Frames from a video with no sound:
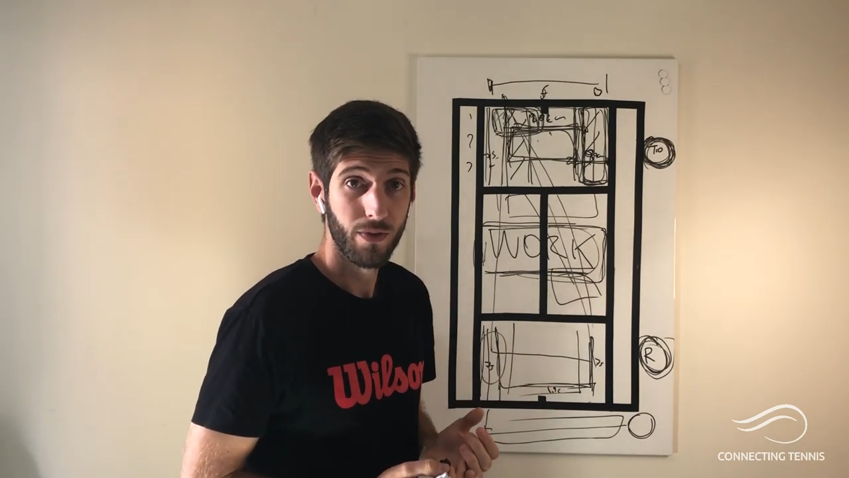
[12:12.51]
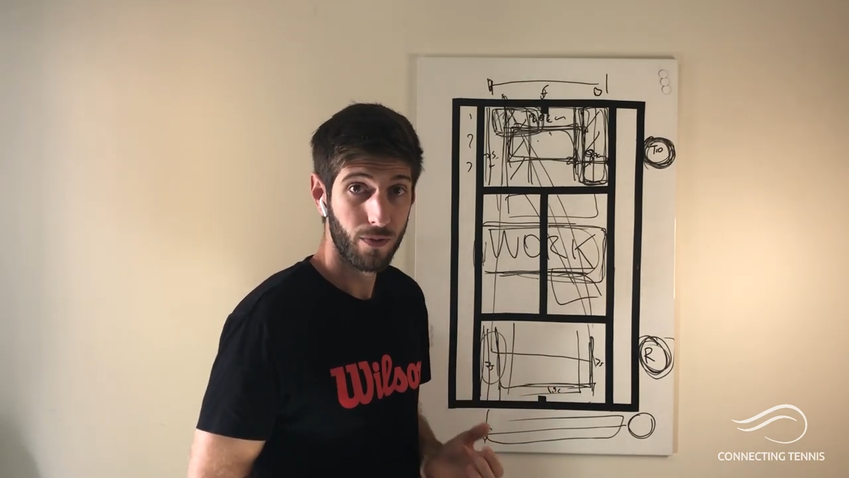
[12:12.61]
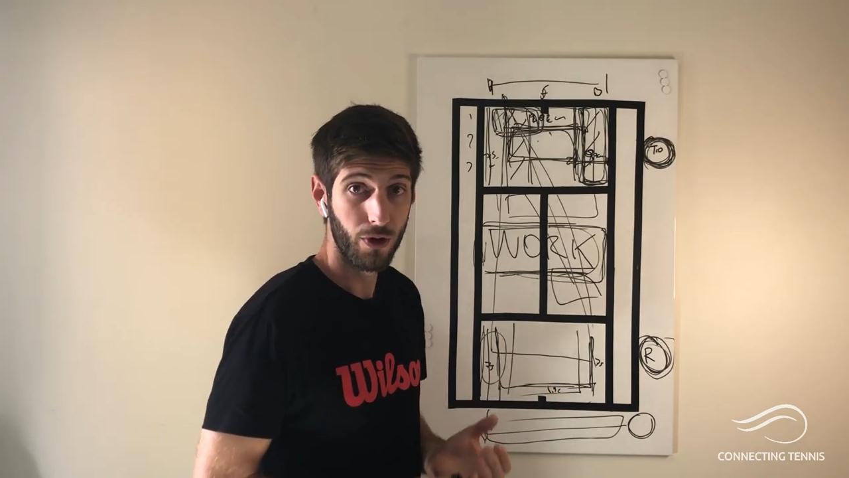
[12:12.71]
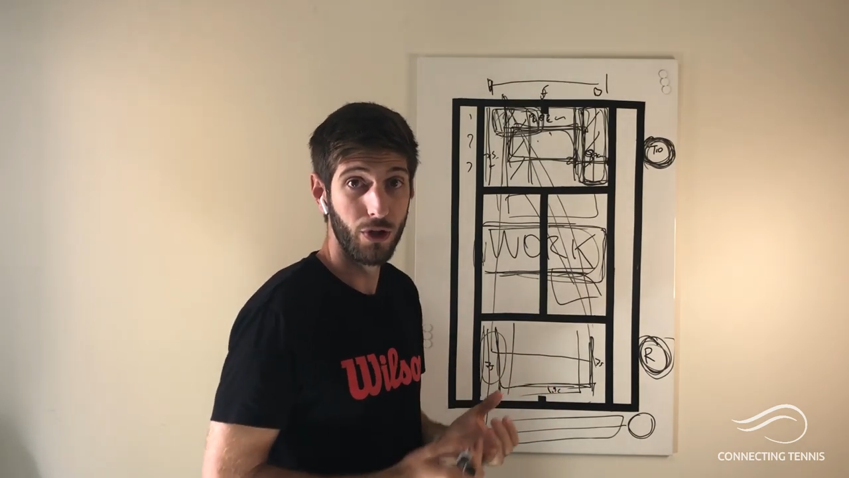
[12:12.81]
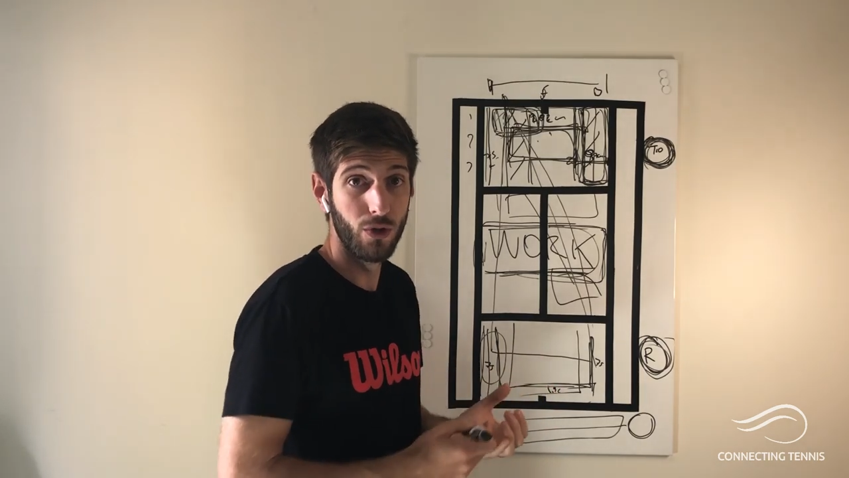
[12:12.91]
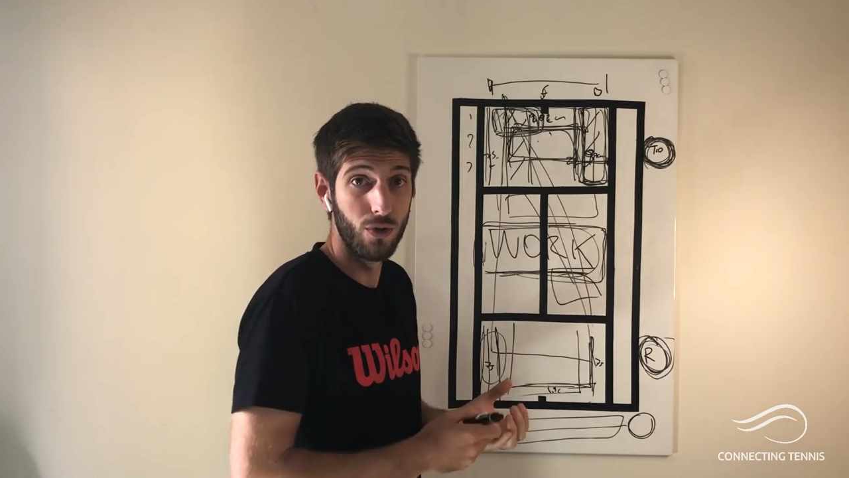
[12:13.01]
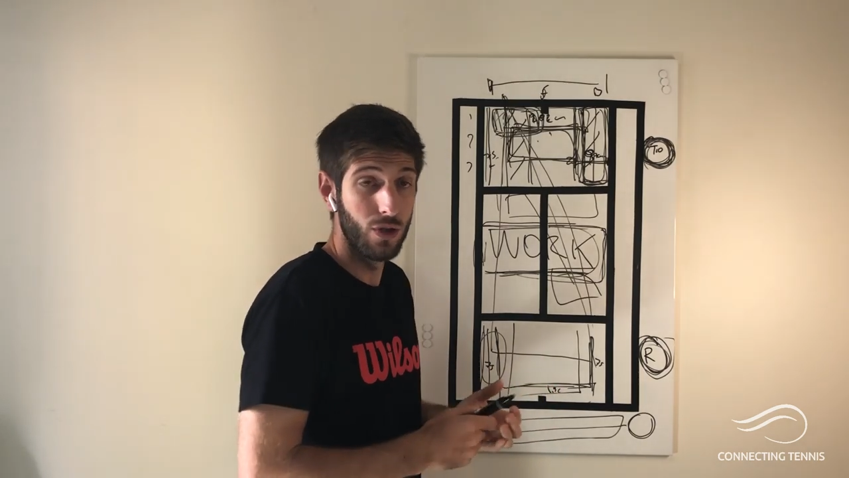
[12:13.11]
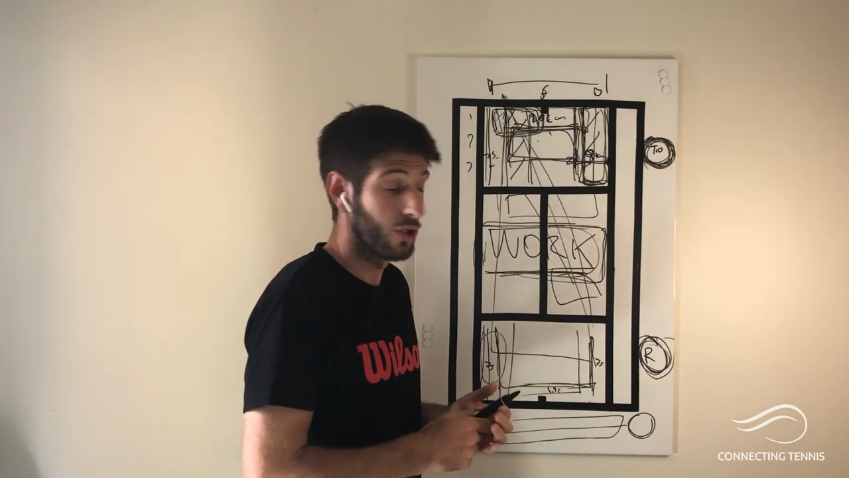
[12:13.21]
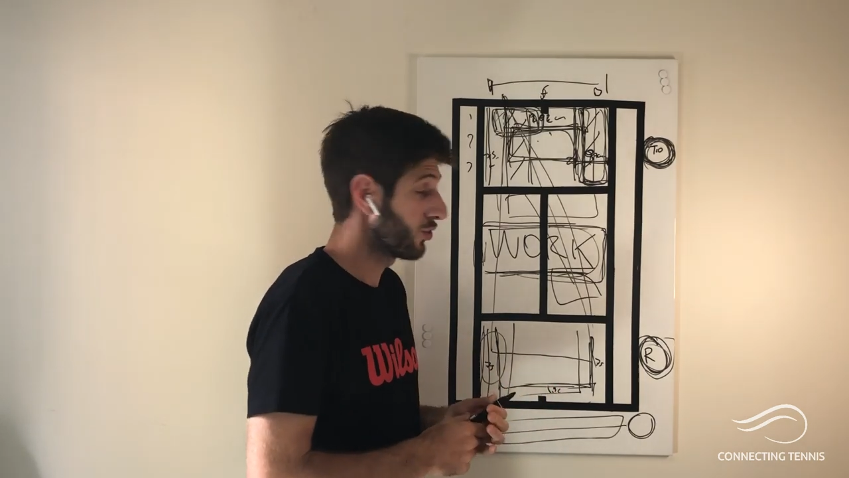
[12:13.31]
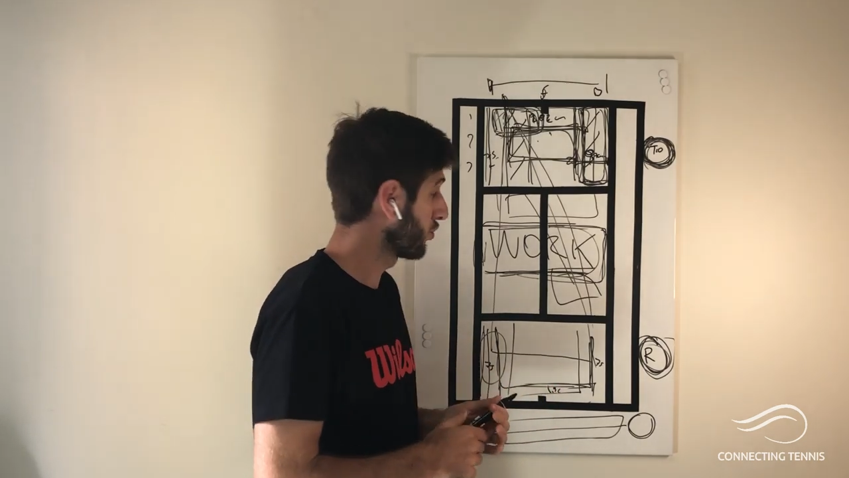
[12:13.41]
for
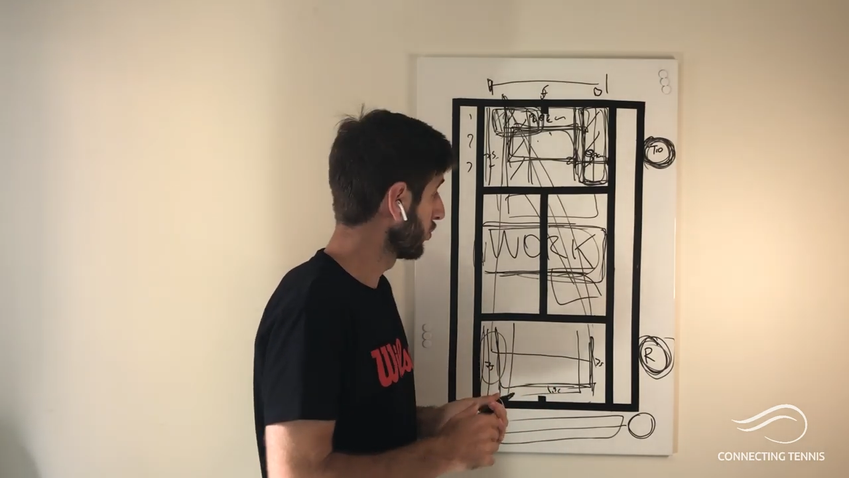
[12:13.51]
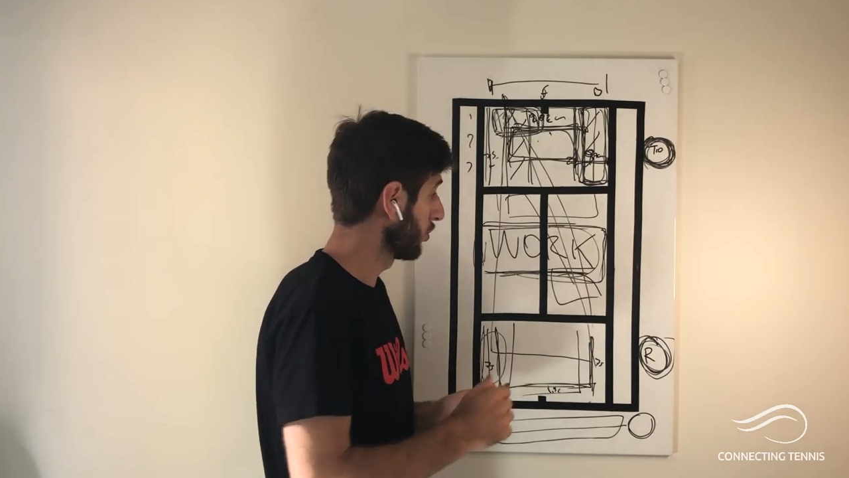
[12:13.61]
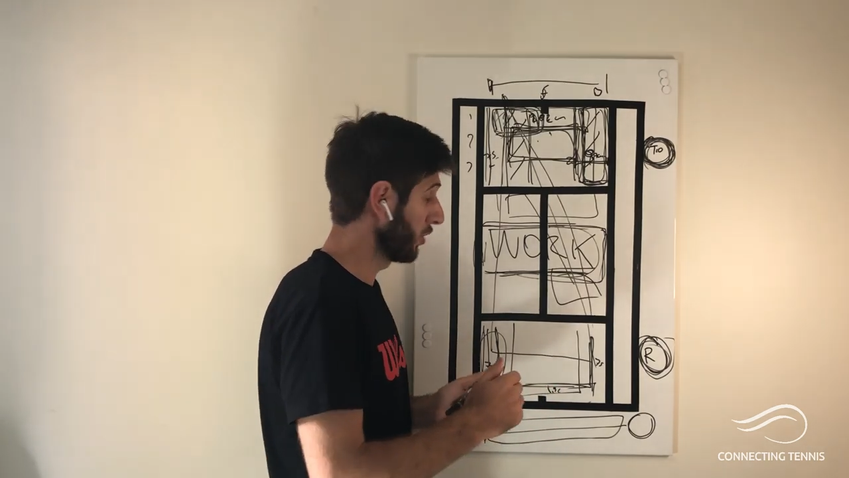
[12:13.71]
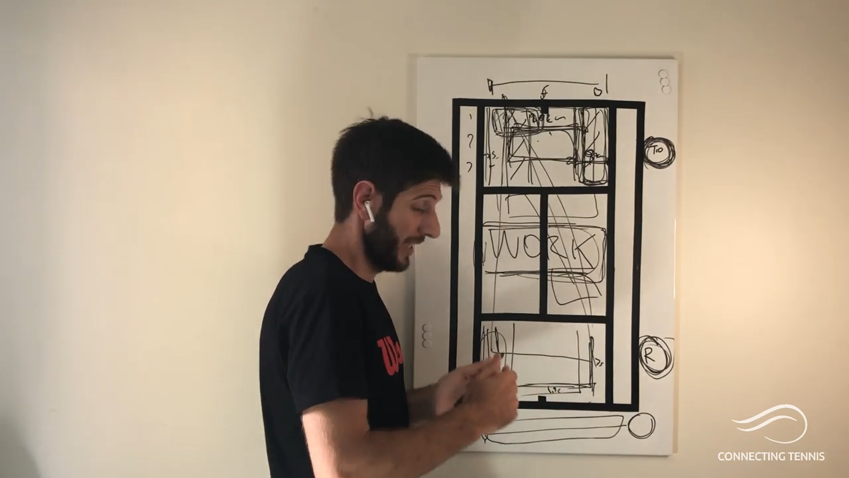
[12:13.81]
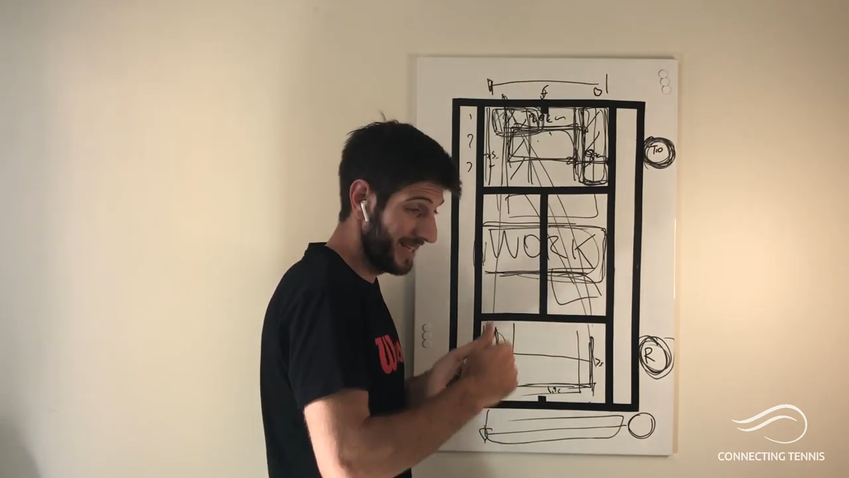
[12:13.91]
you to,